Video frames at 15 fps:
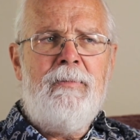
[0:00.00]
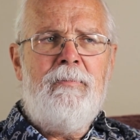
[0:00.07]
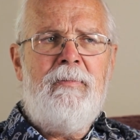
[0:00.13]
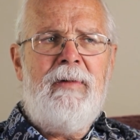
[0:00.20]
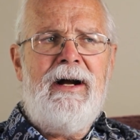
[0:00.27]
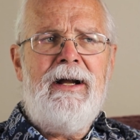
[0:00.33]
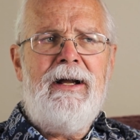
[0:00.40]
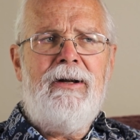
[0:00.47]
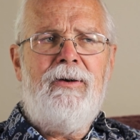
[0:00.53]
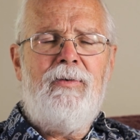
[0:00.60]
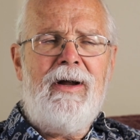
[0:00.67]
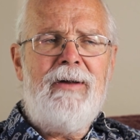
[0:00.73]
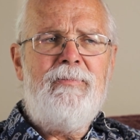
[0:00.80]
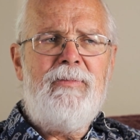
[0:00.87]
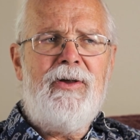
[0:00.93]
My
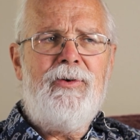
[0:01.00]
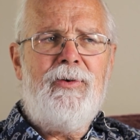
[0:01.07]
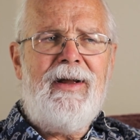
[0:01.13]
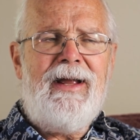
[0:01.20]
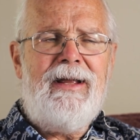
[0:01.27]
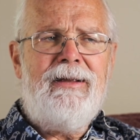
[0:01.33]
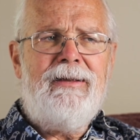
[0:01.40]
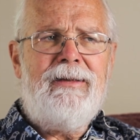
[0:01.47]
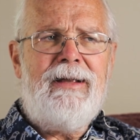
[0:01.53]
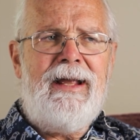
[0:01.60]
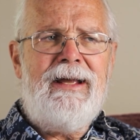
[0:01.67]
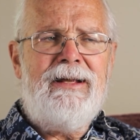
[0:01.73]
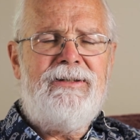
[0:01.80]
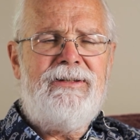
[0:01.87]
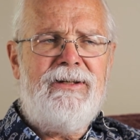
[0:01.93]
grandmother,
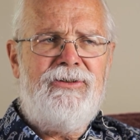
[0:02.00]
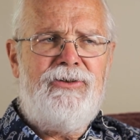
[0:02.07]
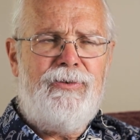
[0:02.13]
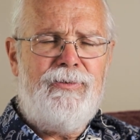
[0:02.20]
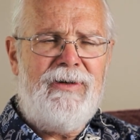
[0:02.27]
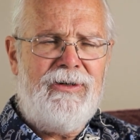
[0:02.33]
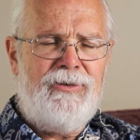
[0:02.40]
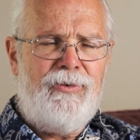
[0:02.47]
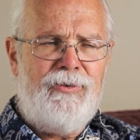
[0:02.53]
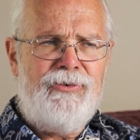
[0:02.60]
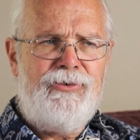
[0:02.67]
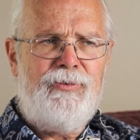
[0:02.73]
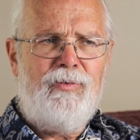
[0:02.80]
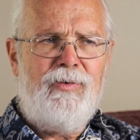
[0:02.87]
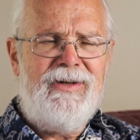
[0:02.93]
aunt, and two
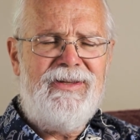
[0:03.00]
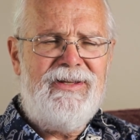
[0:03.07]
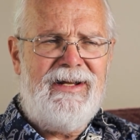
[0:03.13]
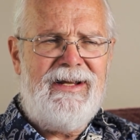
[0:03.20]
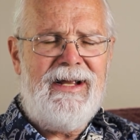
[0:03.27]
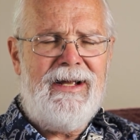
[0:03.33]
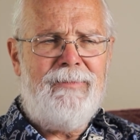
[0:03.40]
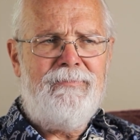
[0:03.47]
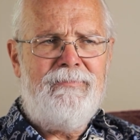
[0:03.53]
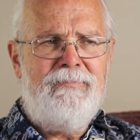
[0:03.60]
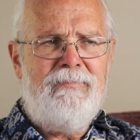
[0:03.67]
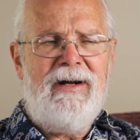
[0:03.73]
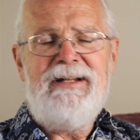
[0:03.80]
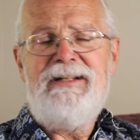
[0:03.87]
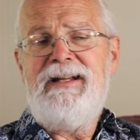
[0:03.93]
uncles were in the camp.
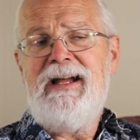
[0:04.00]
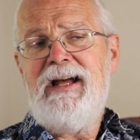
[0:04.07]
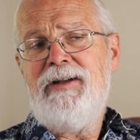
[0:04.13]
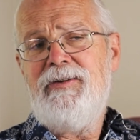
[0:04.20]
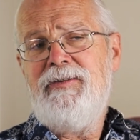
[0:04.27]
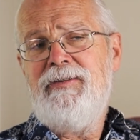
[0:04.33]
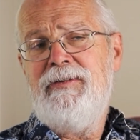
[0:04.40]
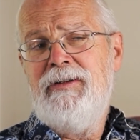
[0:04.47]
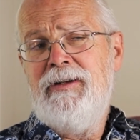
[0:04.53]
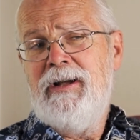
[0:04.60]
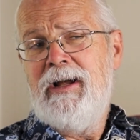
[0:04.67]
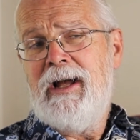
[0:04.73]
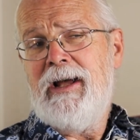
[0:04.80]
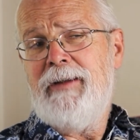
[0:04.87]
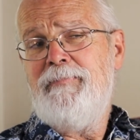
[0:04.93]
My dad
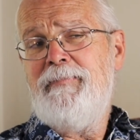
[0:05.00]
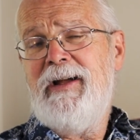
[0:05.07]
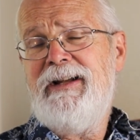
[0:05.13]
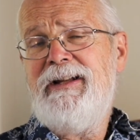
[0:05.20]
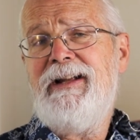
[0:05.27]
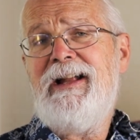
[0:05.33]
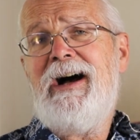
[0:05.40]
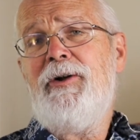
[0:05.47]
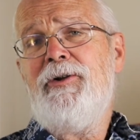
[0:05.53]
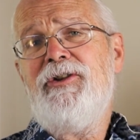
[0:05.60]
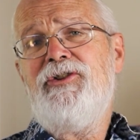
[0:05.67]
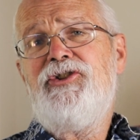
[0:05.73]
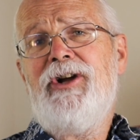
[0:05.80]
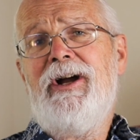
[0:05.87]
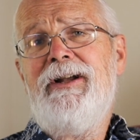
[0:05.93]
had made it out
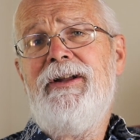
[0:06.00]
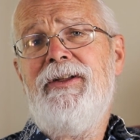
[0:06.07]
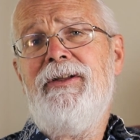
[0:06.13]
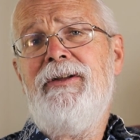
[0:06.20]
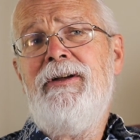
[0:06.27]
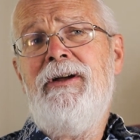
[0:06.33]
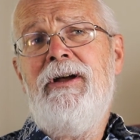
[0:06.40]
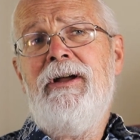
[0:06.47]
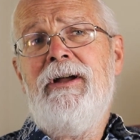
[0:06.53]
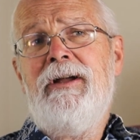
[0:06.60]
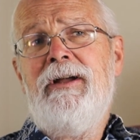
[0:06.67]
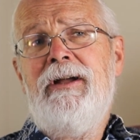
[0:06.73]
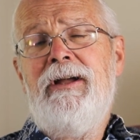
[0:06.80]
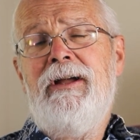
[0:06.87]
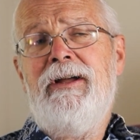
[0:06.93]
of China
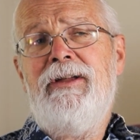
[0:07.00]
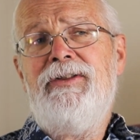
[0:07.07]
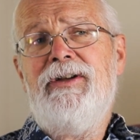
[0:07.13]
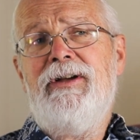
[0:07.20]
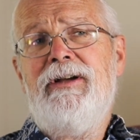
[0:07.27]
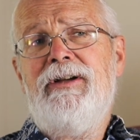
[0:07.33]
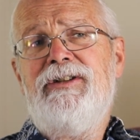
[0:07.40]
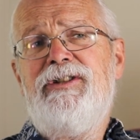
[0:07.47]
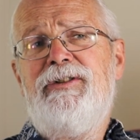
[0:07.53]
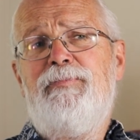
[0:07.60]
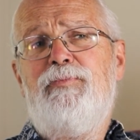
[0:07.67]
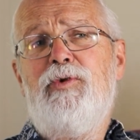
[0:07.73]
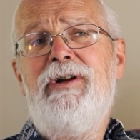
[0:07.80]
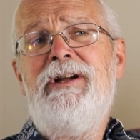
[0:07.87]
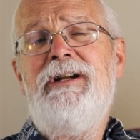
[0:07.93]
in the
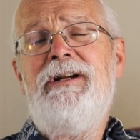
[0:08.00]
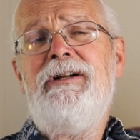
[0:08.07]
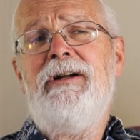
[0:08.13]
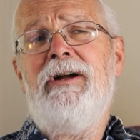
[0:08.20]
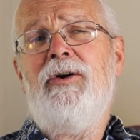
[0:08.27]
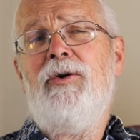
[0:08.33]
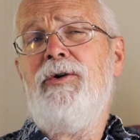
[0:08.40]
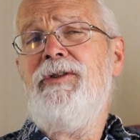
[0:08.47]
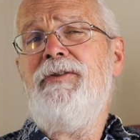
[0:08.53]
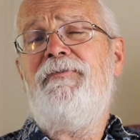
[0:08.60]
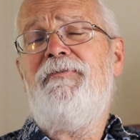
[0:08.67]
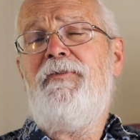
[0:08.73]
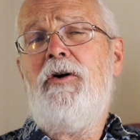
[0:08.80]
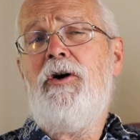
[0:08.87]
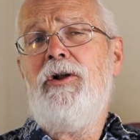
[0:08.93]
spring or in the
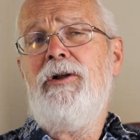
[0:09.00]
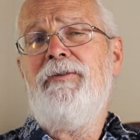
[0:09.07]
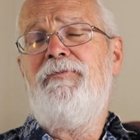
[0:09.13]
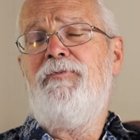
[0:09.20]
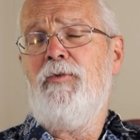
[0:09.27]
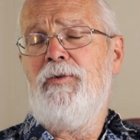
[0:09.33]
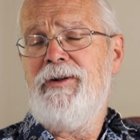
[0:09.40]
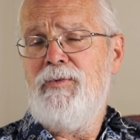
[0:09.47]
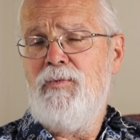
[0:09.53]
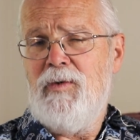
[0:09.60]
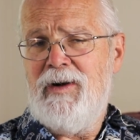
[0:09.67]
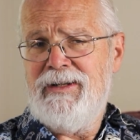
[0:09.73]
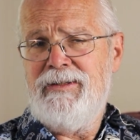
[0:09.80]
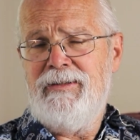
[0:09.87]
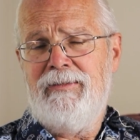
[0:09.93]
fall of
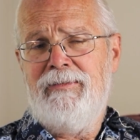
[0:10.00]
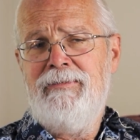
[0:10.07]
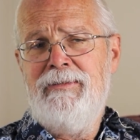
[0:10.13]
41.